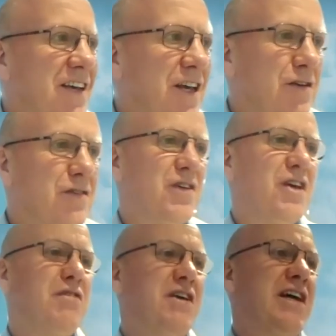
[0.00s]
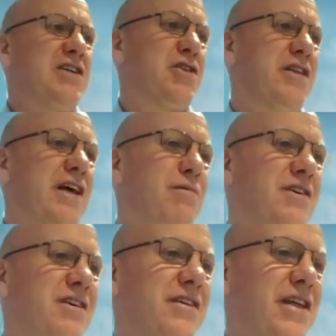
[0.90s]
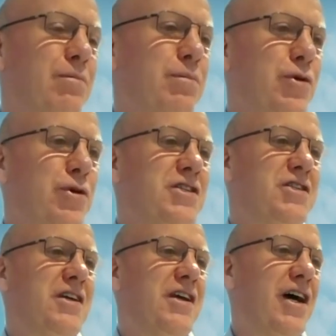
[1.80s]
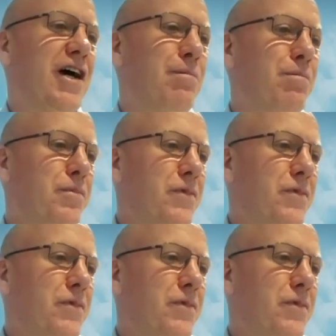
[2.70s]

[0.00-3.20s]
if if it gets to that that point, um,